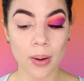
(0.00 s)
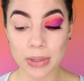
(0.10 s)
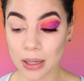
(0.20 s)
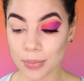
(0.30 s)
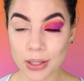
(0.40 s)

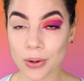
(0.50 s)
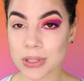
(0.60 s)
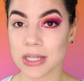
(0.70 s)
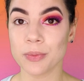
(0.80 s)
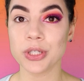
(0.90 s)
comment down below
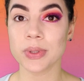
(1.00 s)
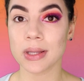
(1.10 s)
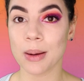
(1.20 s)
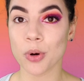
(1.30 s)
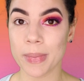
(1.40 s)
because I'll be doing
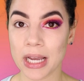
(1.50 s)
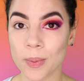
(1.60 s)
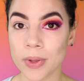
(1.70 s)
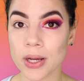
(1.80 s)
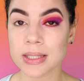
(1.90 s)
a lot more
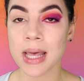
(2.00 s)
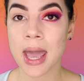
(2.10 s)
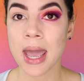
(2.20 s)
makeup looks.